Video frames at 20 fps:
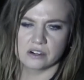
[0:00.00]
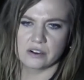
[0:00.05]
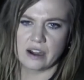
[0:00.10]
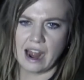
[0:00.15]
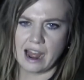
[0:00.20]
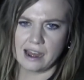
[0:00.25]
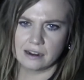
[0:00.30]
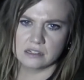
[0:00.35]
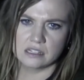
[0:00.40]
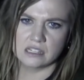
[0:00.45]

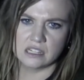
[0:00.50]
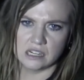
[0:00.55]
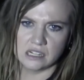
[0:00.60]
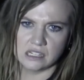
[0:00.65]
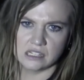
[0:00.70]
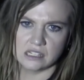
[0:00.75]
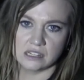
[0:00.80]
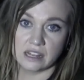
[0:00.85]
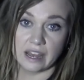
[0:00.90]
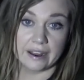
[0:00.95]
around
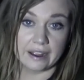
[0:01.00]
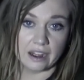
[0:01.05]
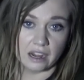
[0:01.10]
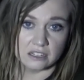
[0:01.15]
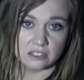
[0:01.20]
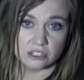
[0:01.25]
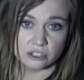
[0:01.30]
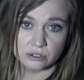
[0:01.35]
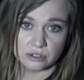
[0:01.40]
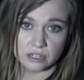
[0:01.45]
since their
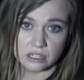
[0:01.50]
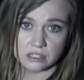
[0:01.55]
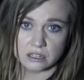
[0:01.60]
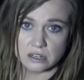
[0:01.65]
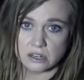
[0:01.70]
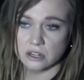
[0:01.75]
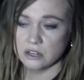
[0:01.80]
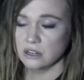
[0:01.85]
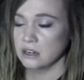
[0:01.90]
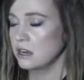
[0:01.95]
castle is
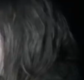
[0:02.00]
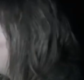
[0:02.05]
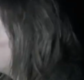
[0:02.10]
gone.